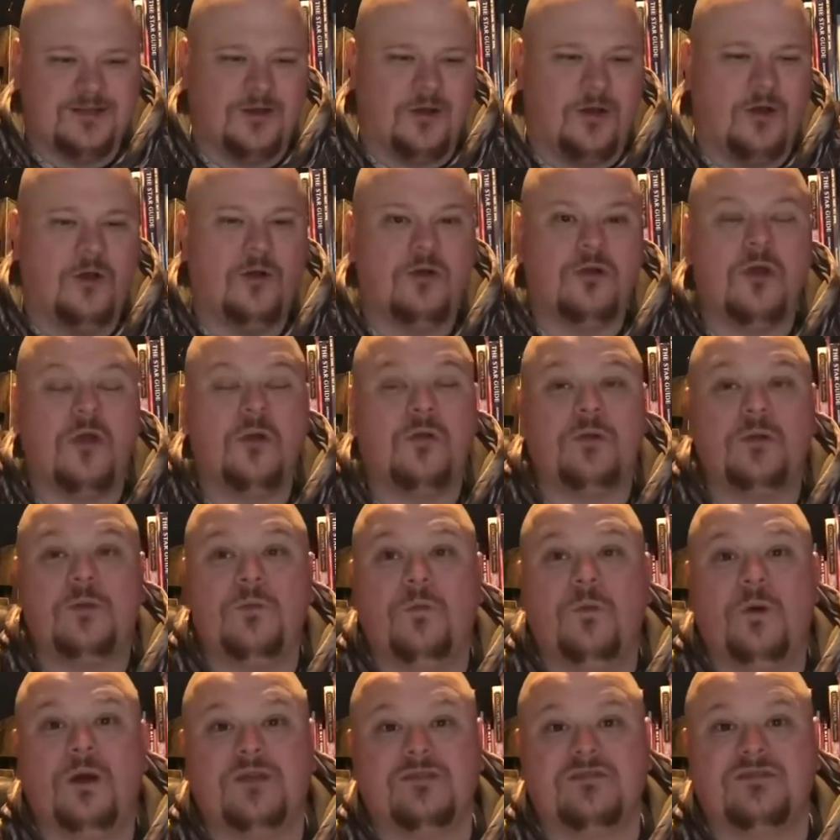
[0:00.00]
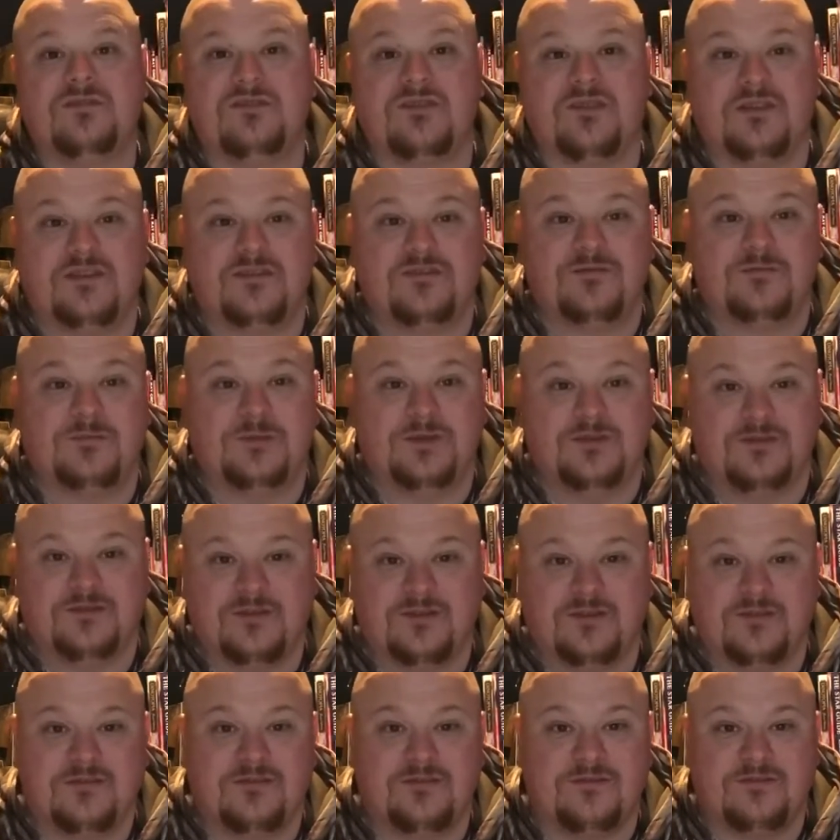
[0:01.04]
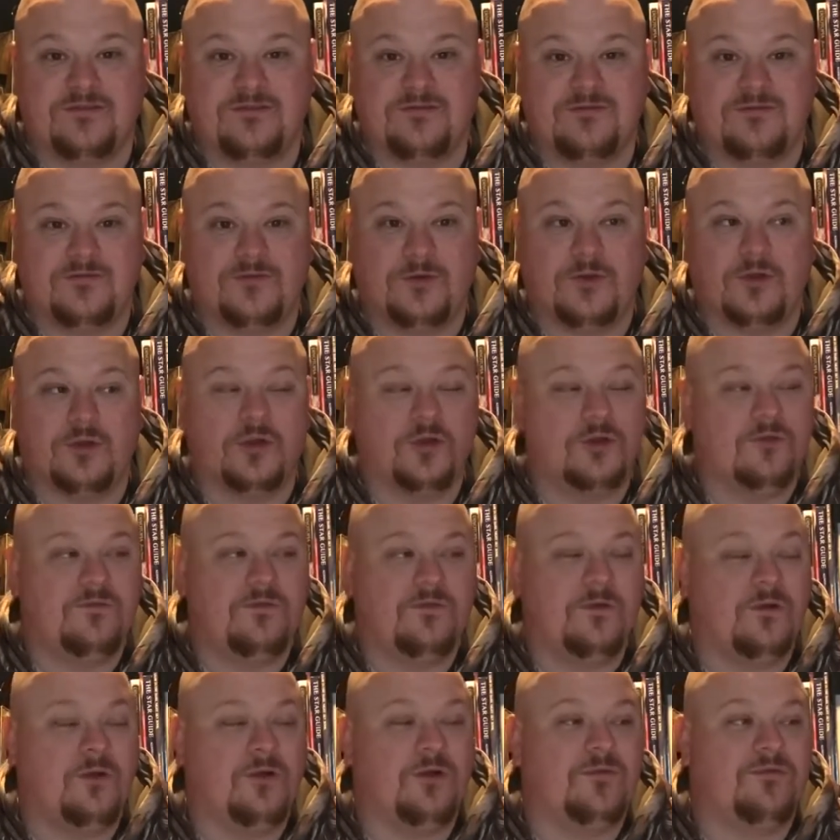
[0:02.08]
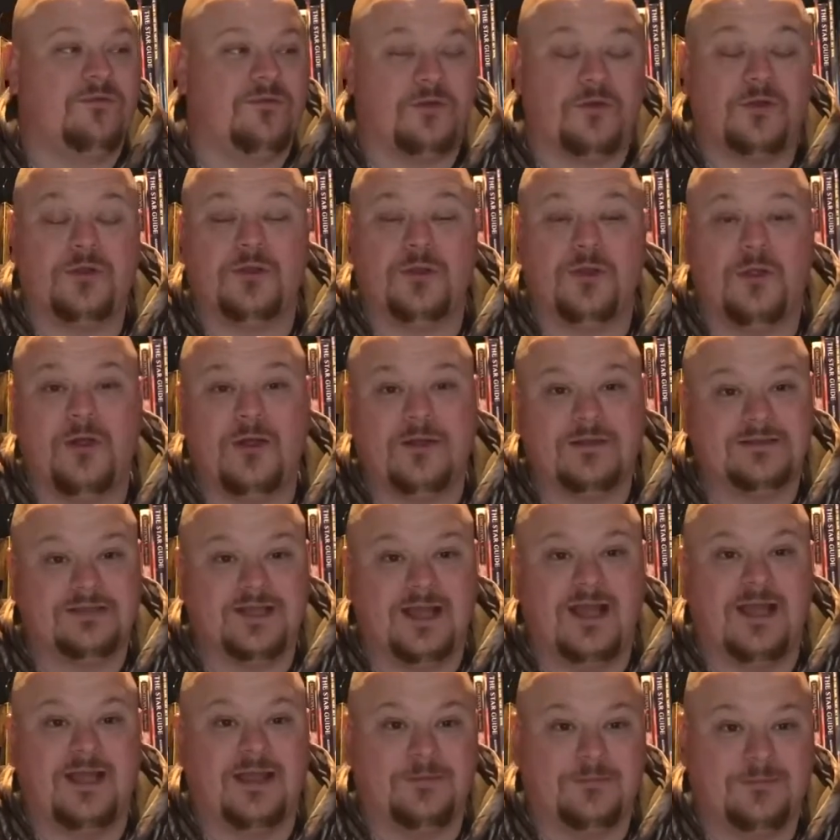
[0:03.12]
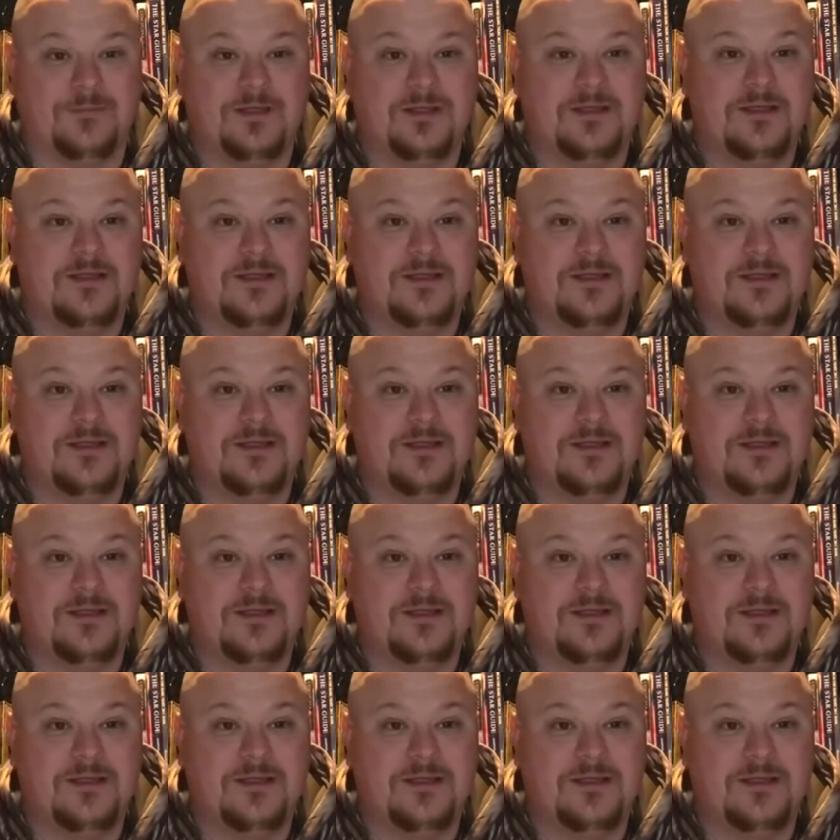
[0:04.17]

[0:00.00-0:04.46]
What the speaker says: Hulk Hogan was this business for a long time.